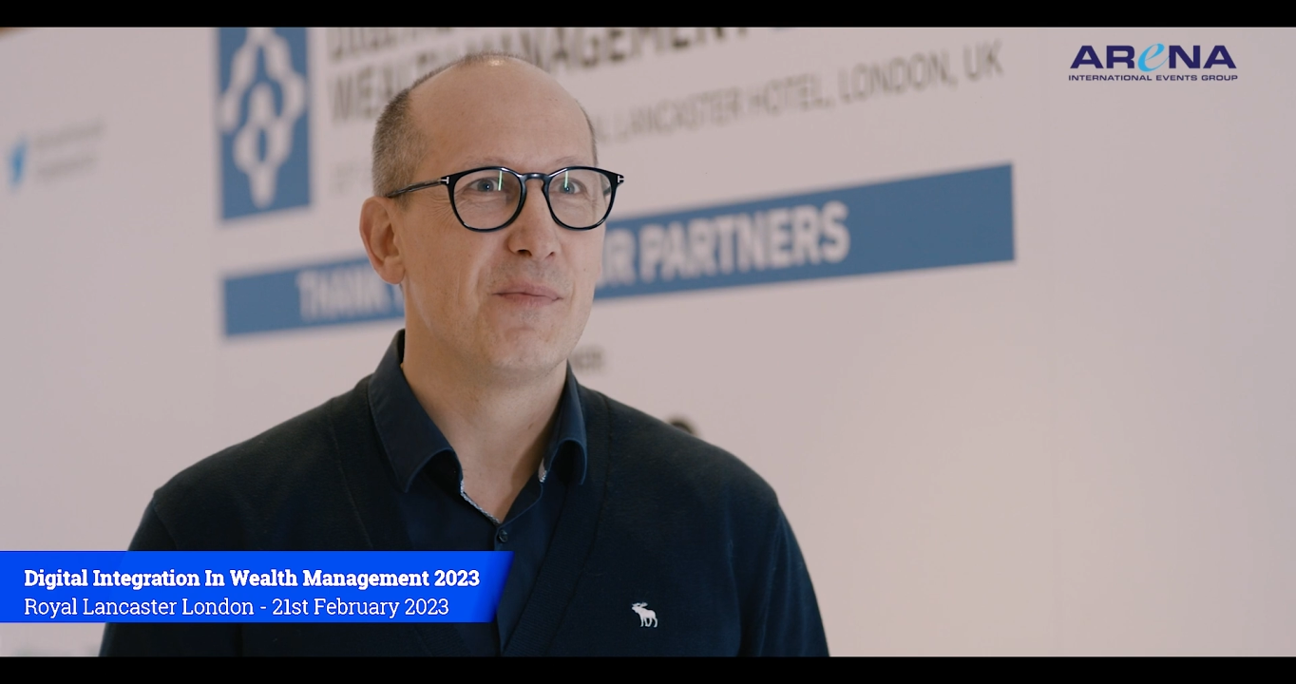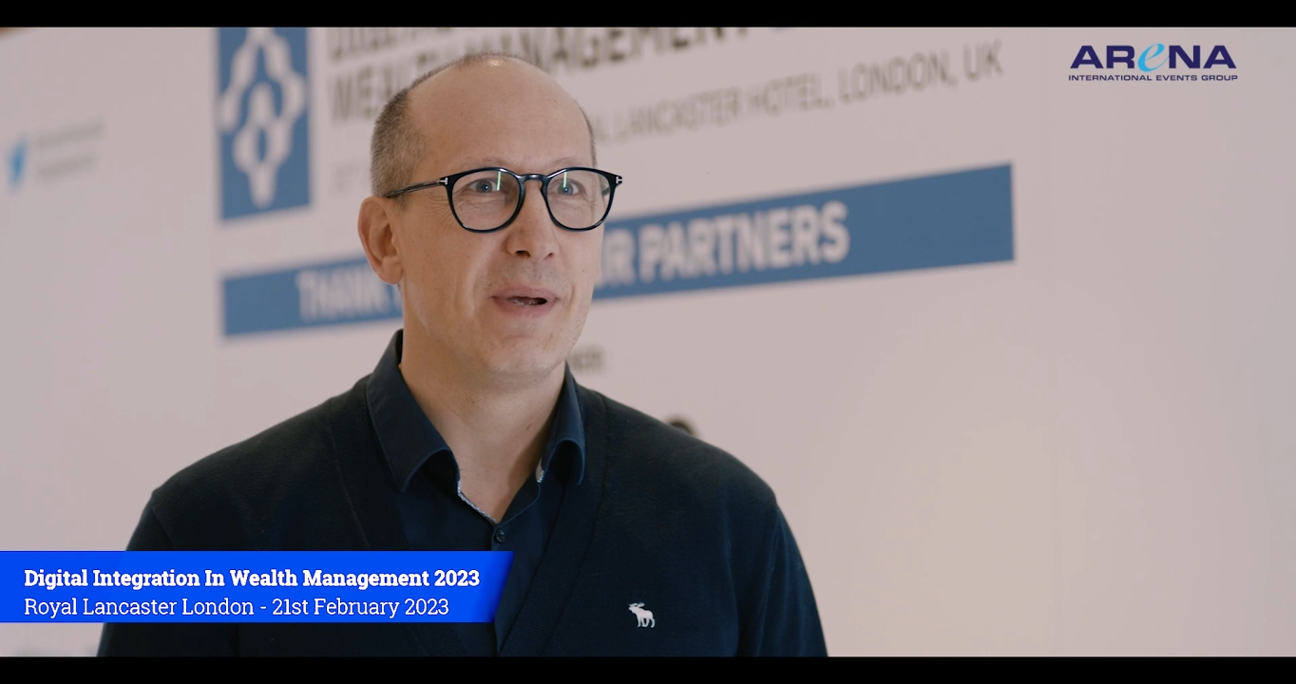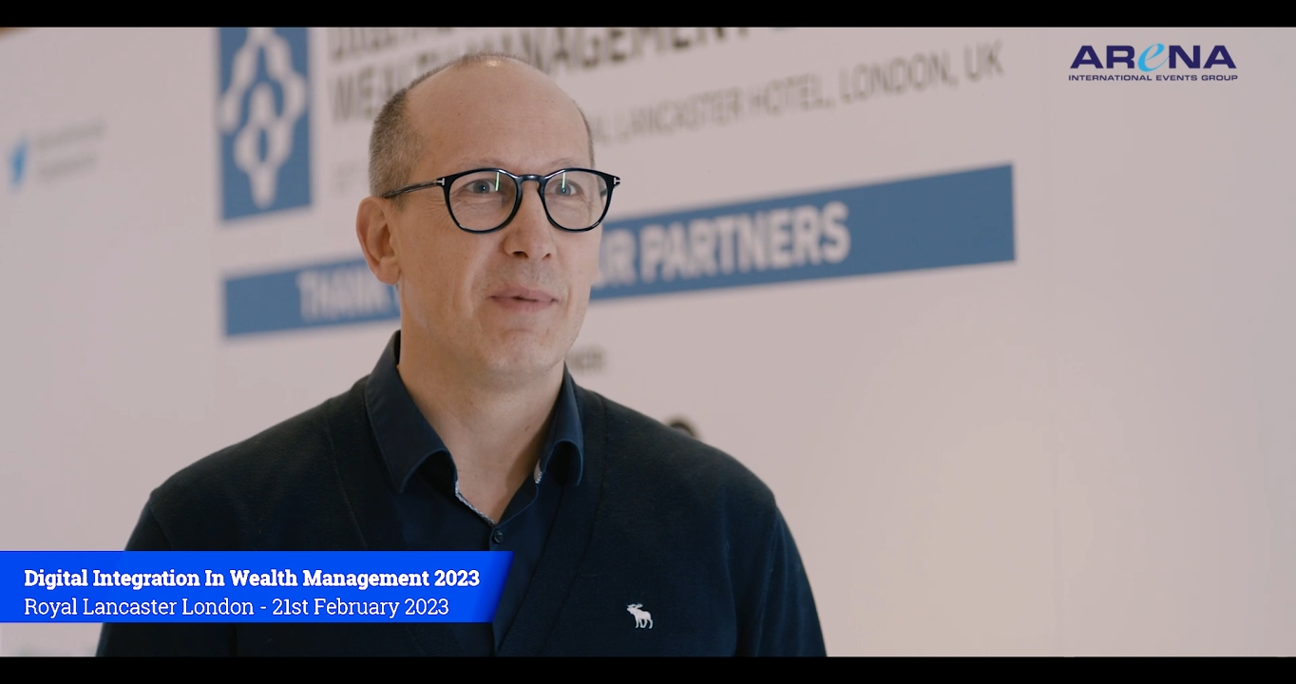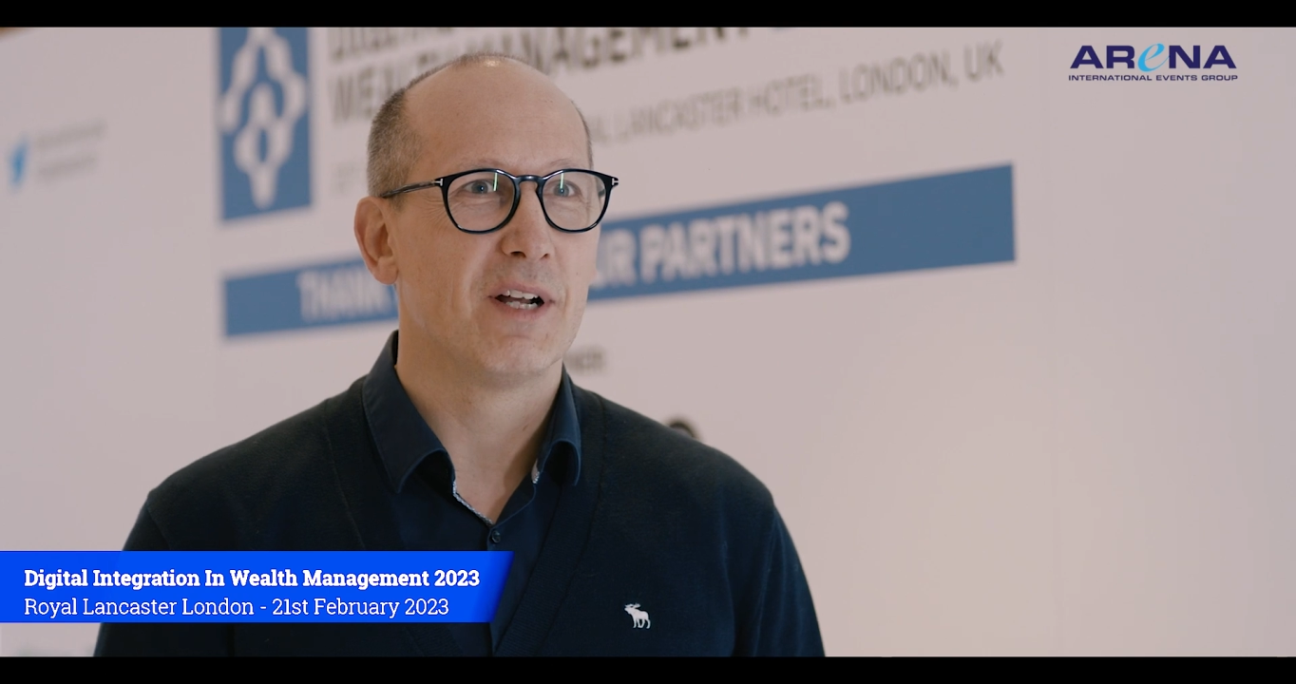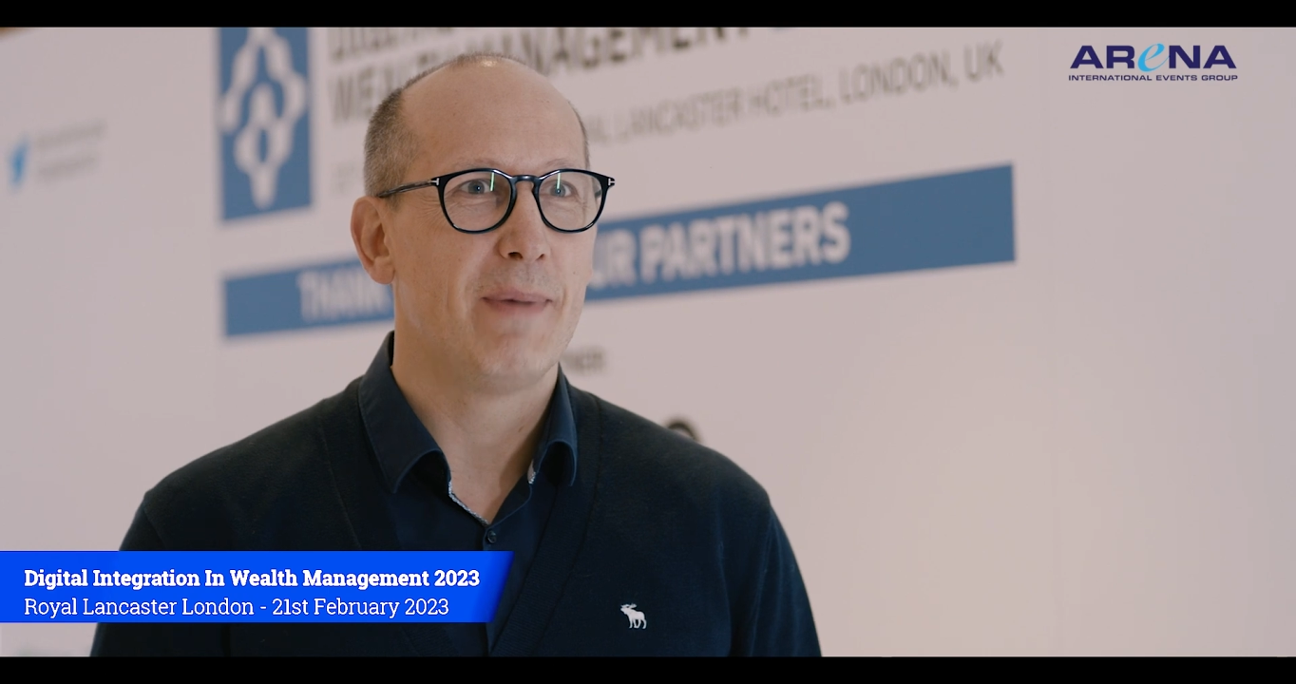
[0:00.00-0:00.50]
with
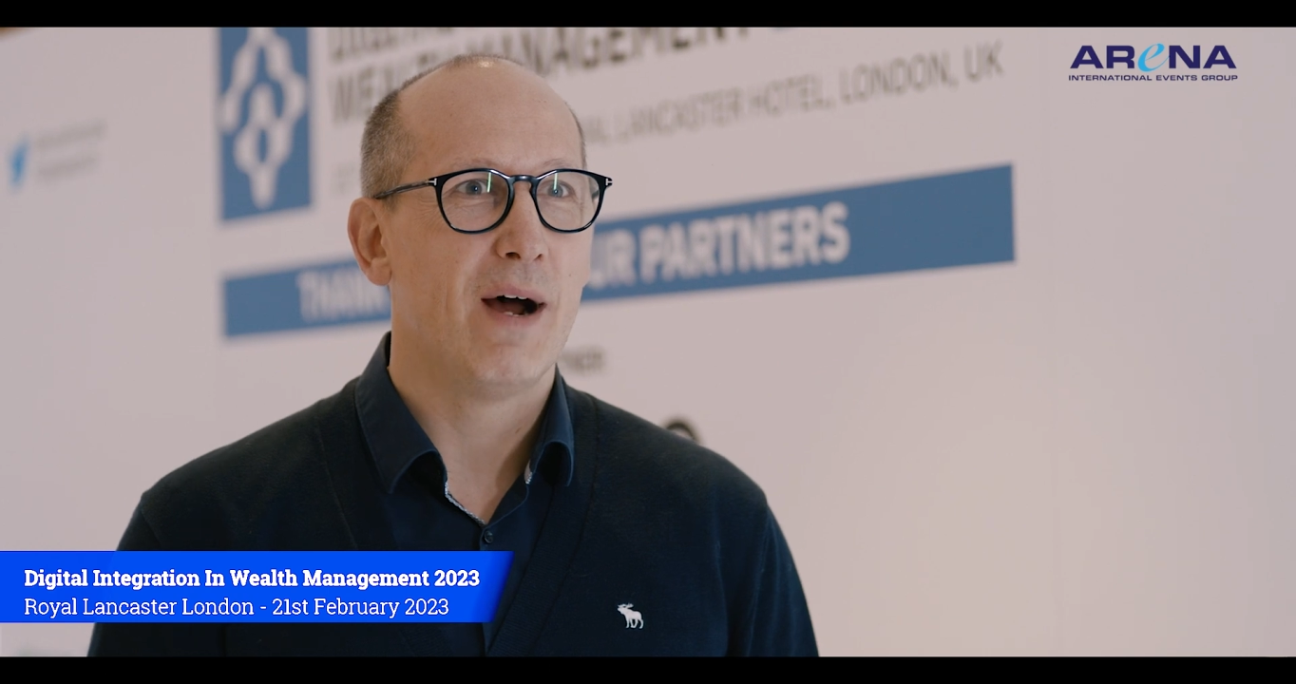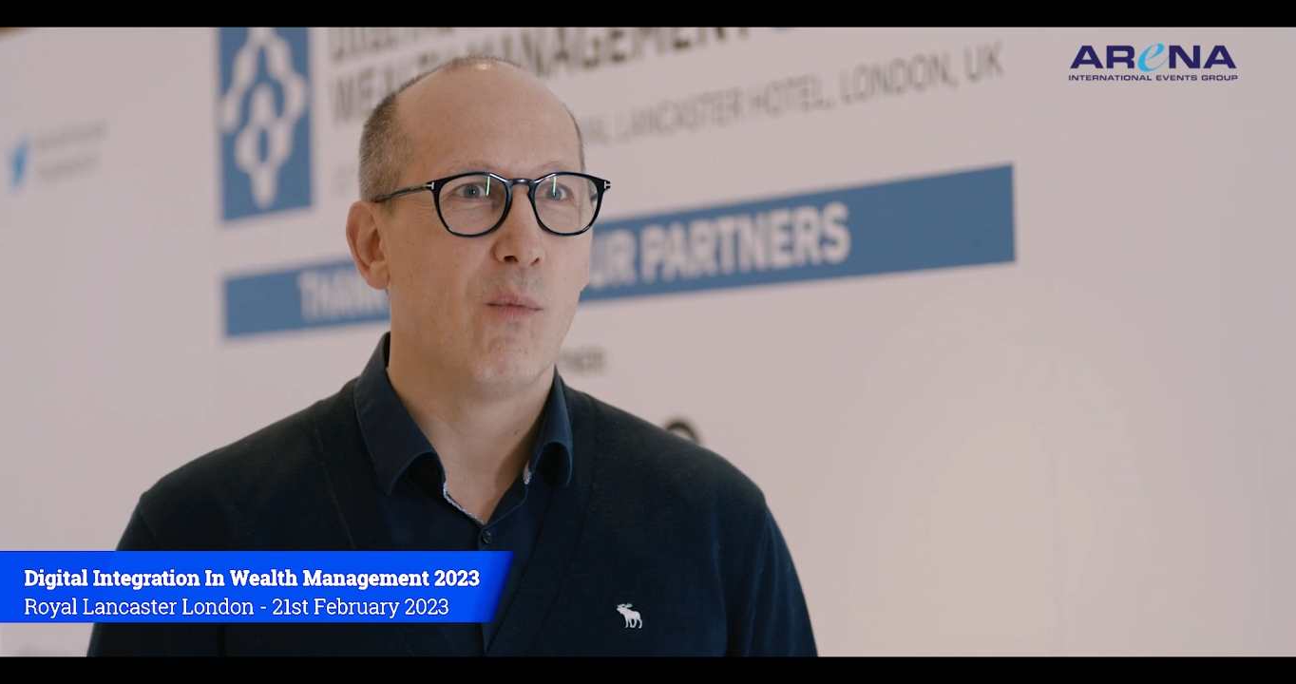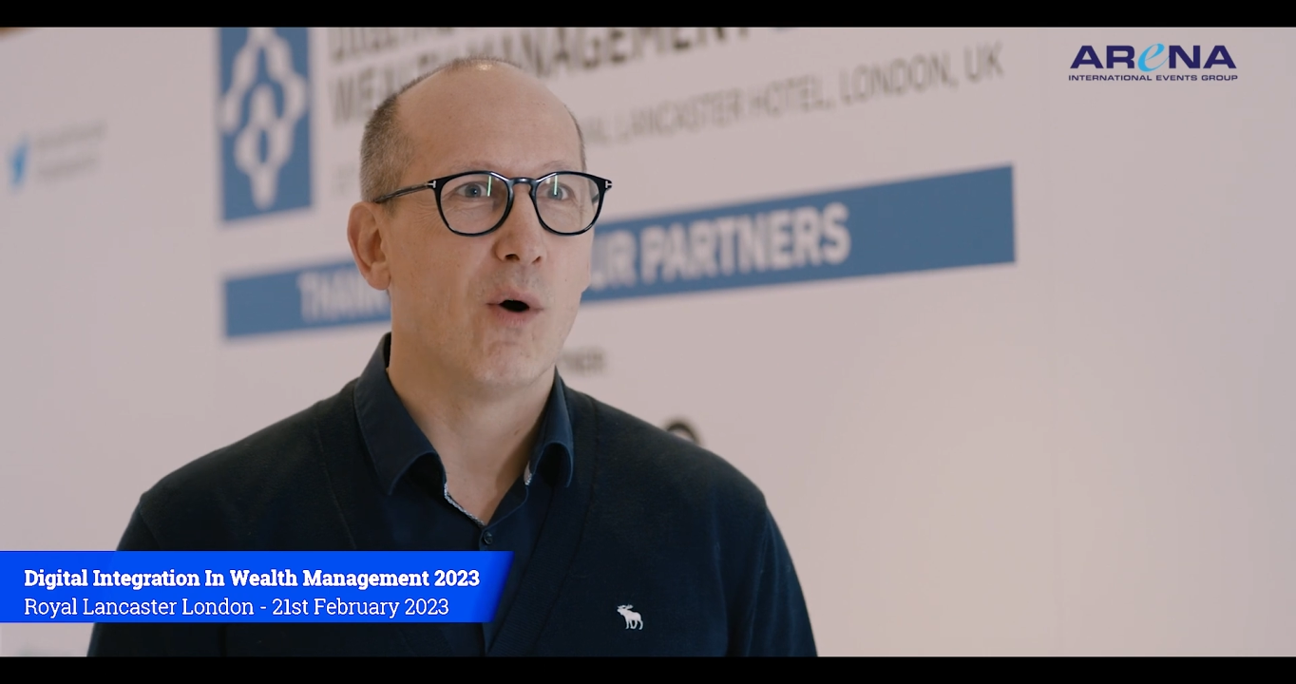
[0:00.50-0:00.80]
people about